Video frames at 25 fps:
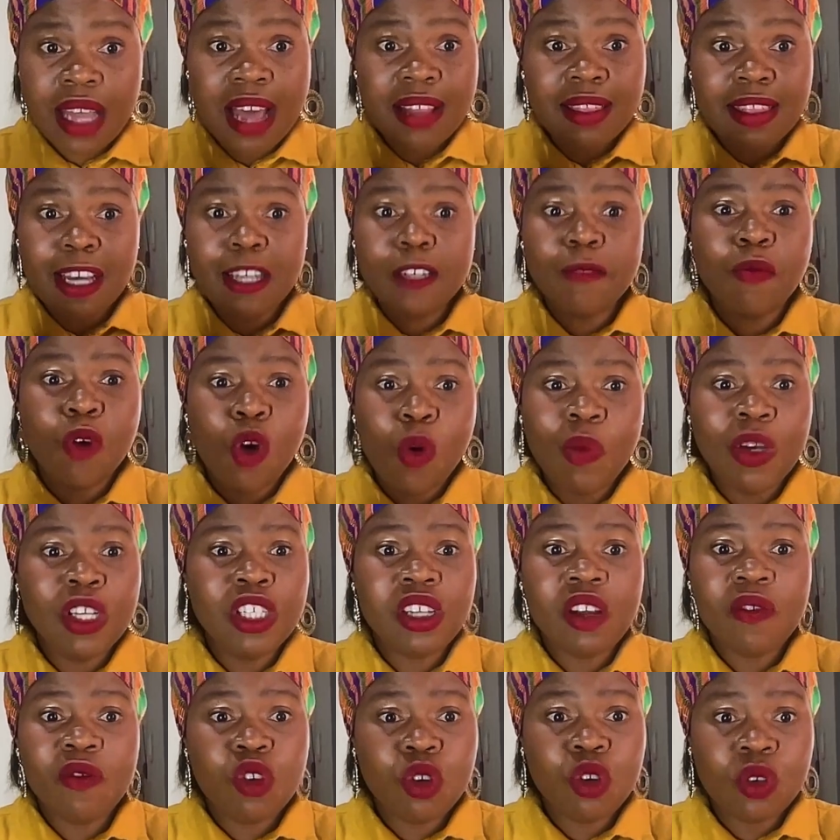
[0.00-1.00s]
at that moment,
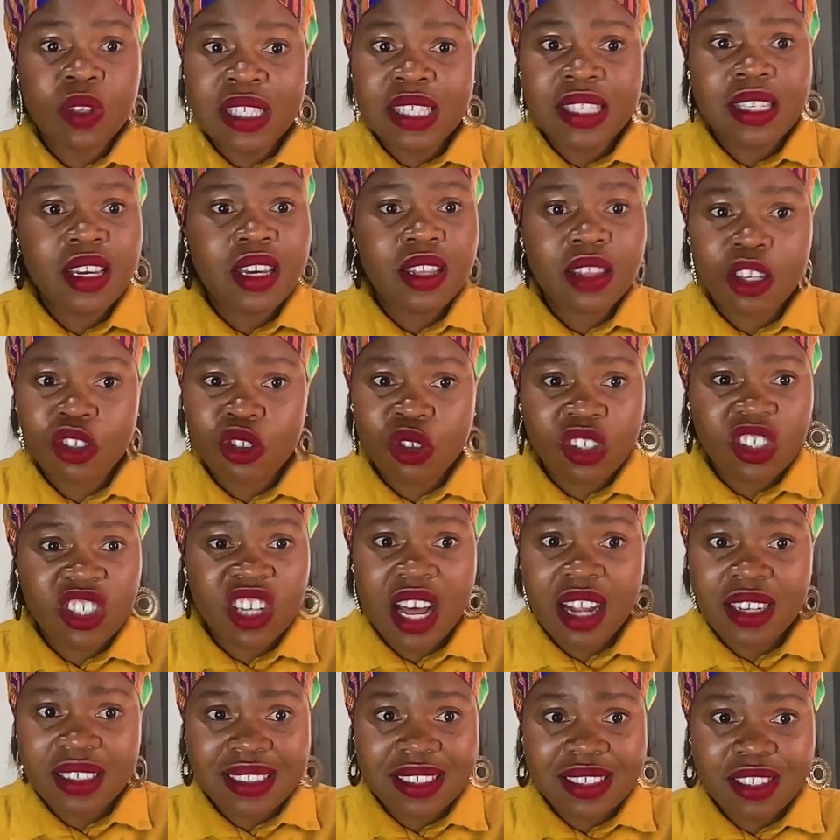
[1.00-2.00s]
if you see that your
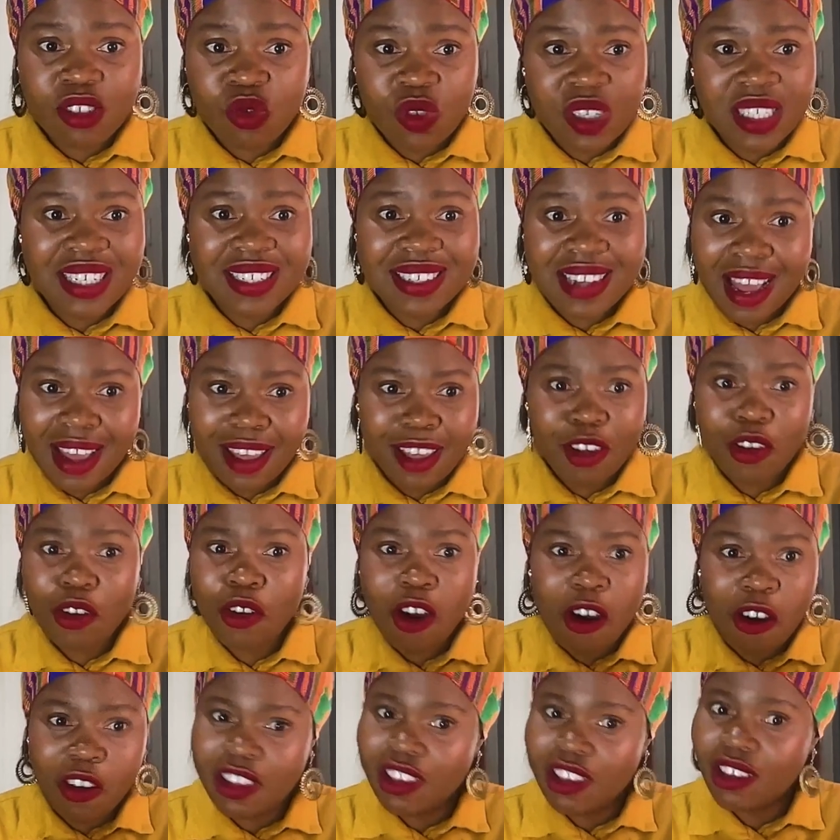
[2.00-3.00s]
child is really dying,
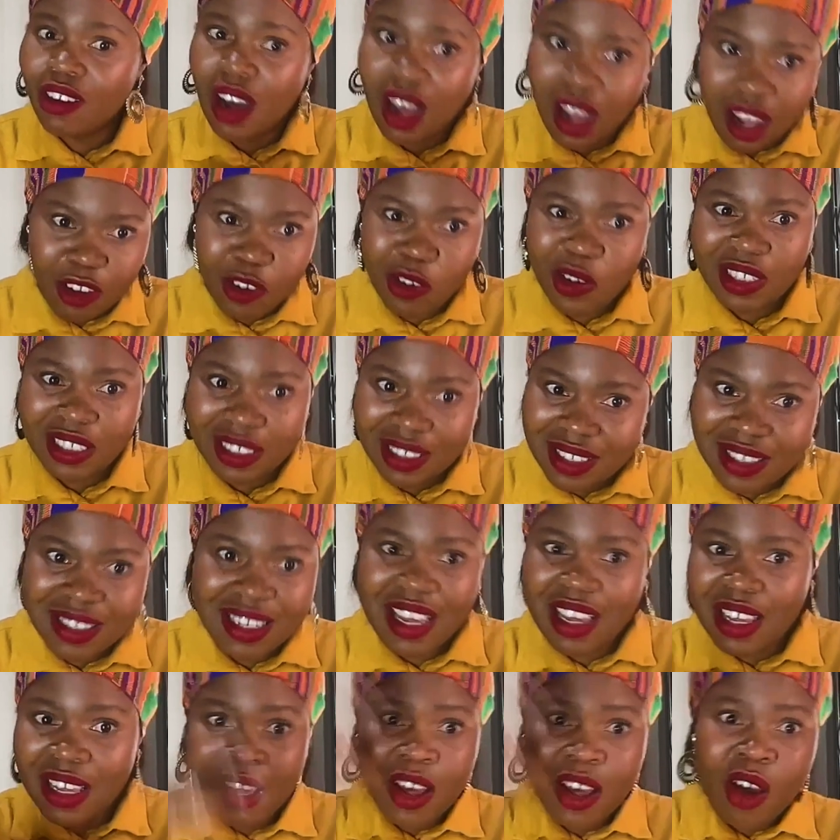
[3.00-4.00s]
you are gonna
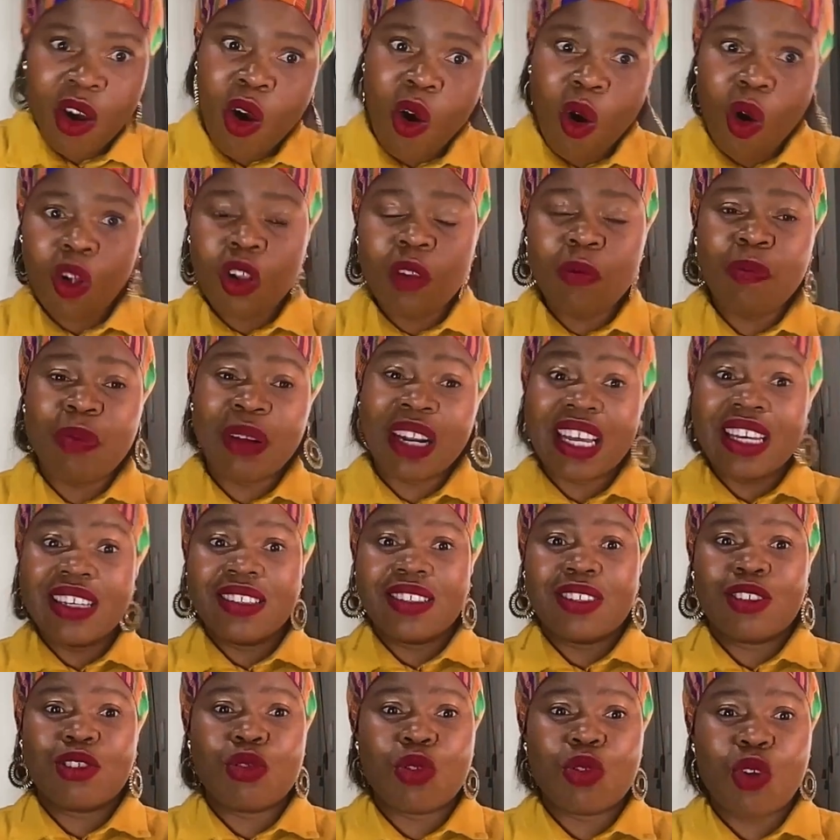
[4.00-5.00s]
say, "All
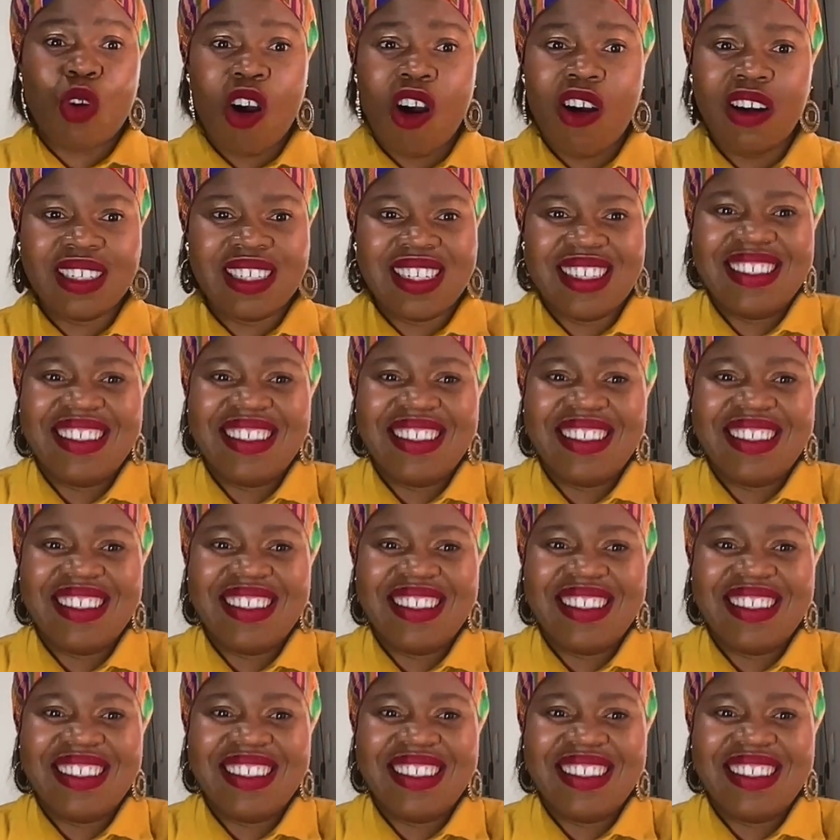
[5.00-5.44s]
praise to God,